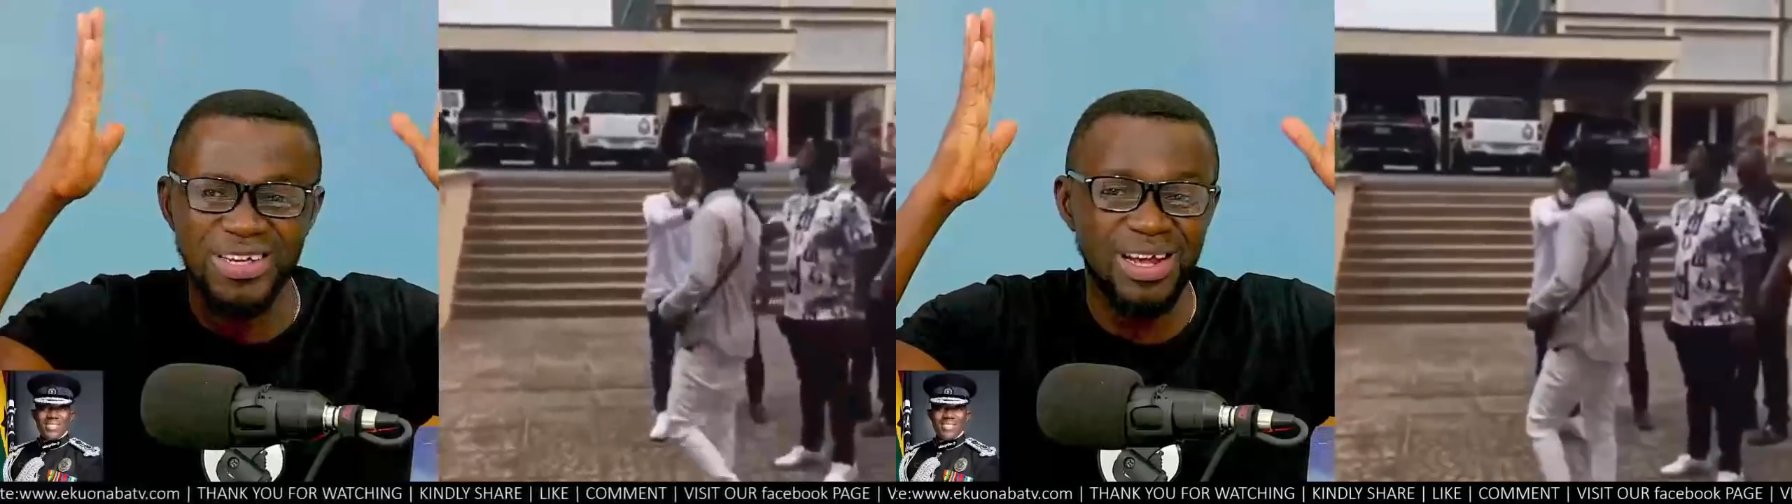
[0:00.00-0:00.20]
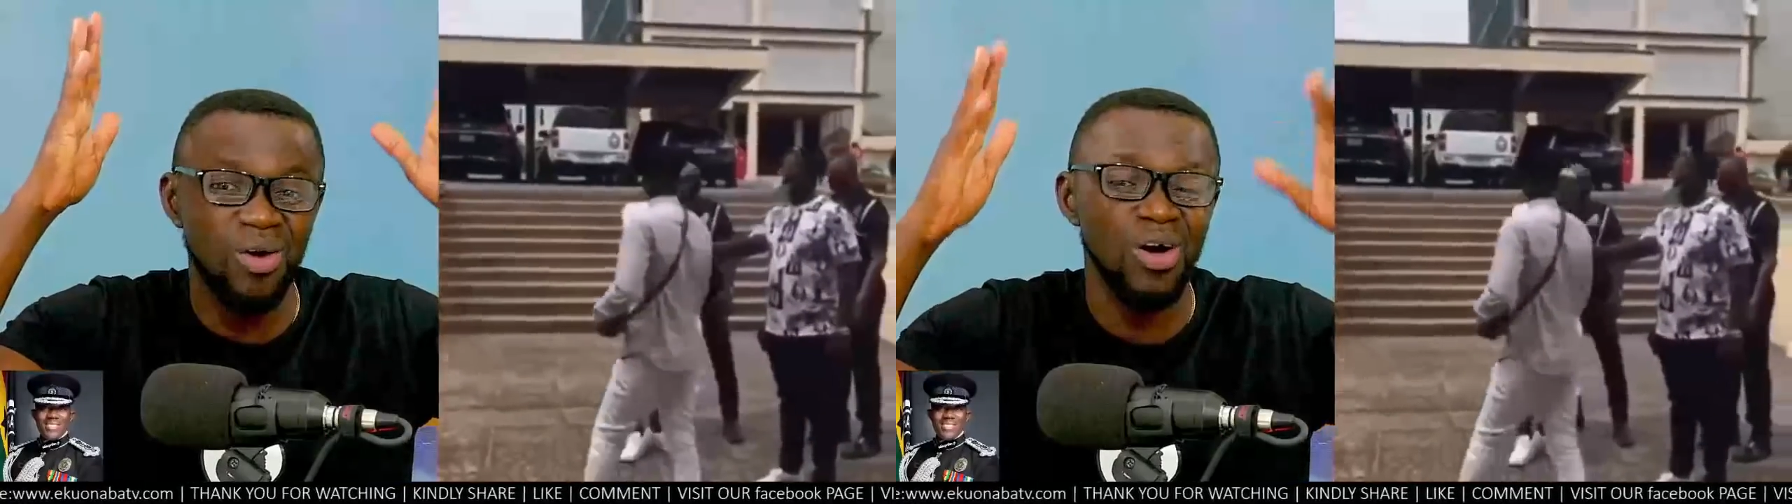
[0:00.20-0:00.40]

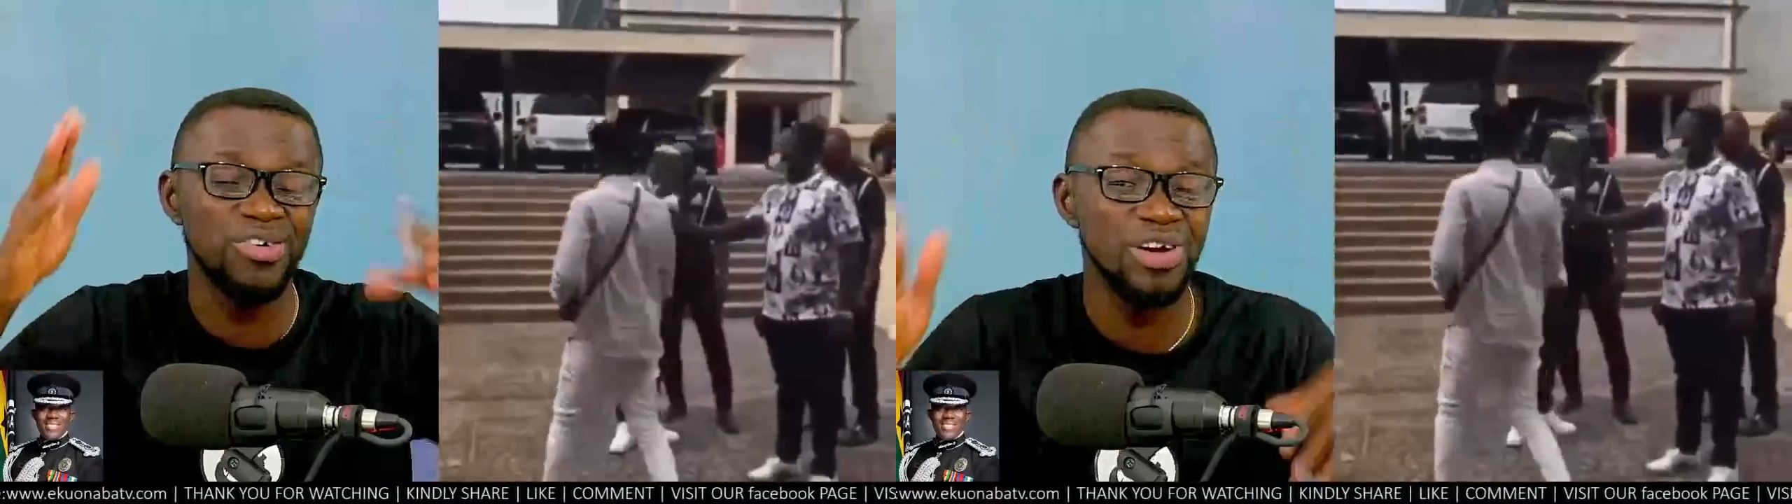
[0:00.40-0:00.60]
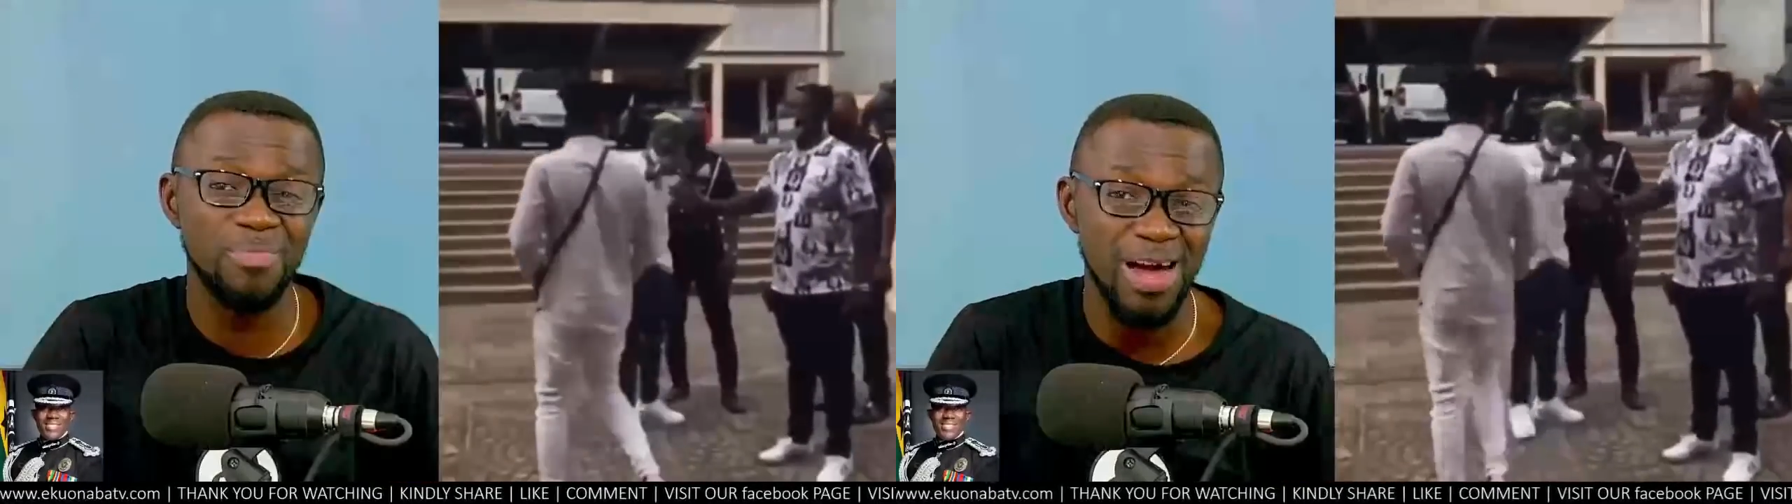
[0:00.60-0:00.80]
Now
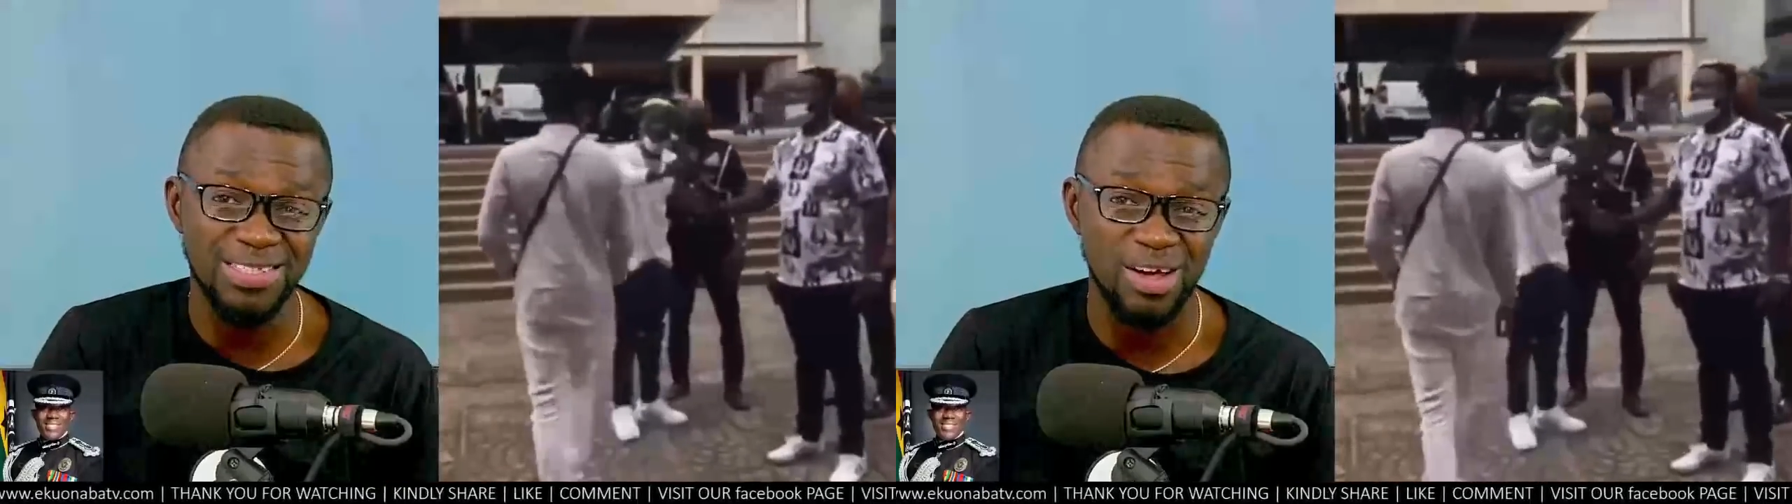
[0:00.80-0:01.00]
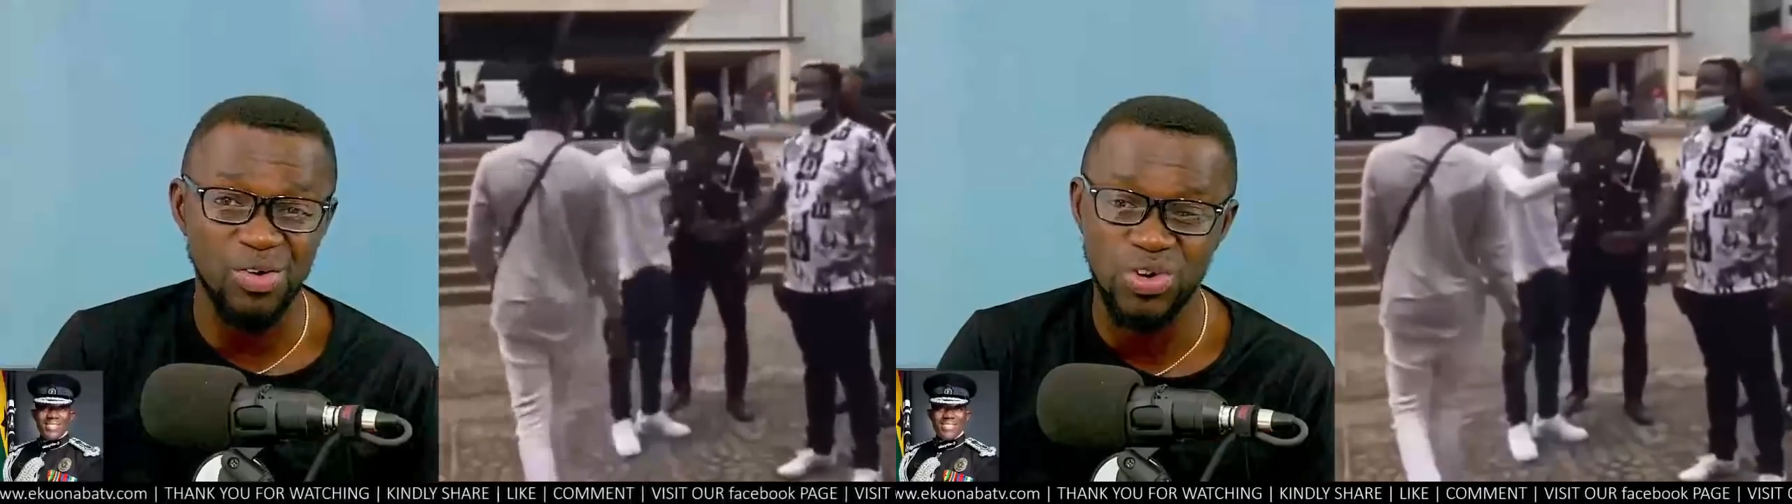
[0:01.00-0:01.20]
$100
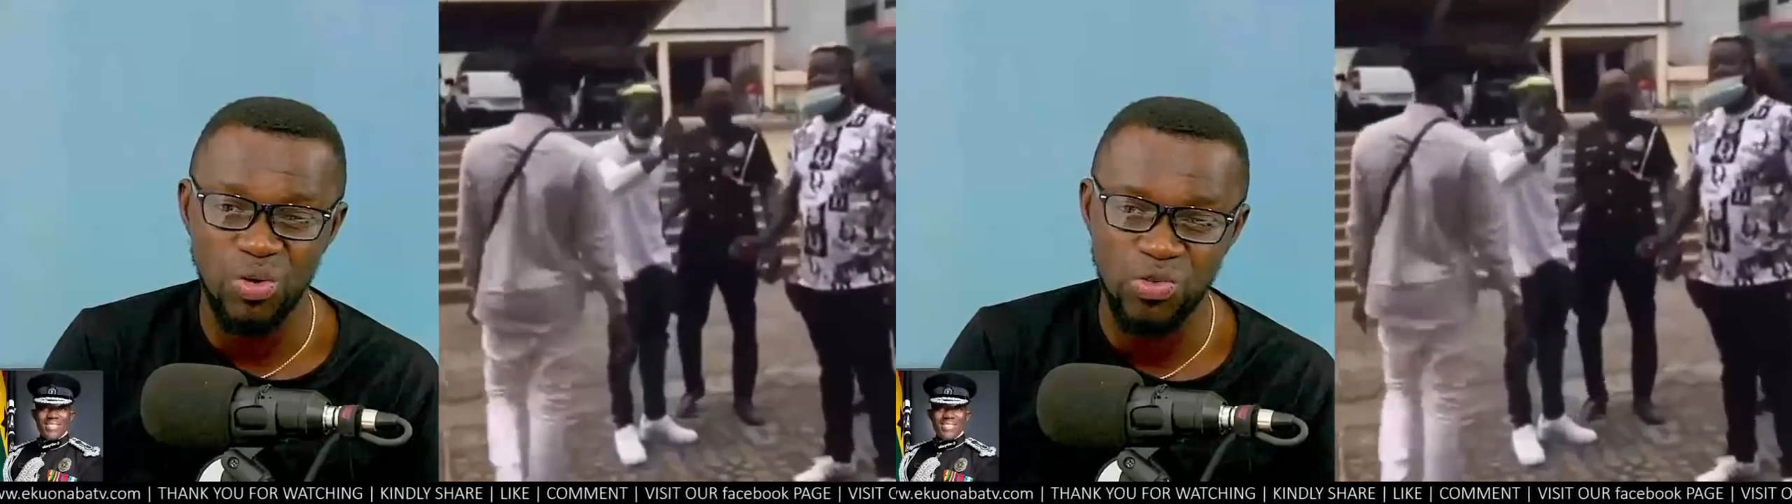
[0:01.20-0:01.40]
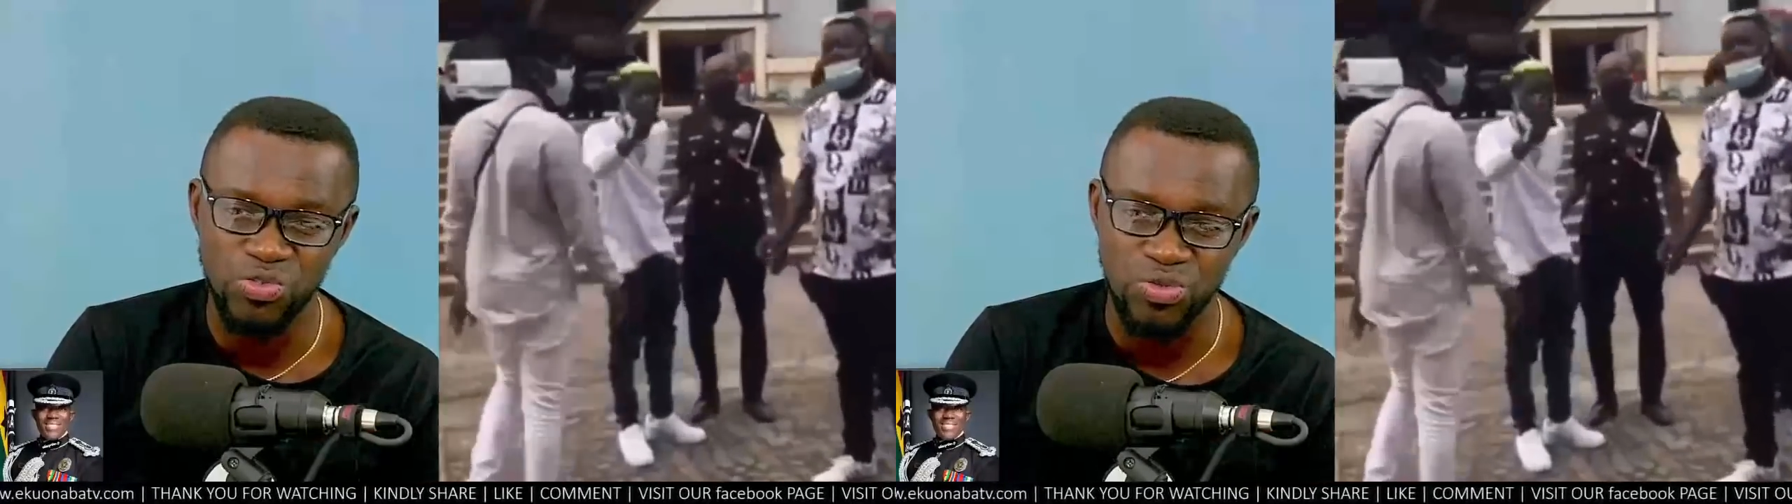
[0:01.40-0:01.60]
now the
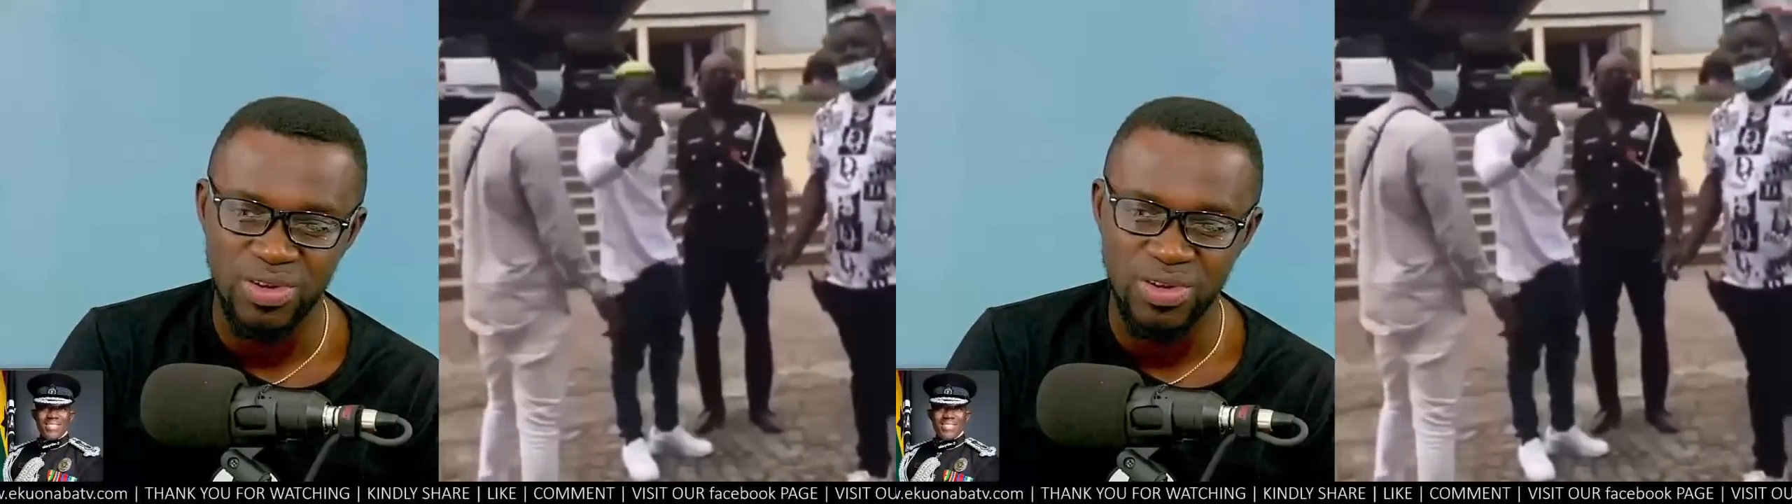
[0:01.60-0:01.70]
ozu.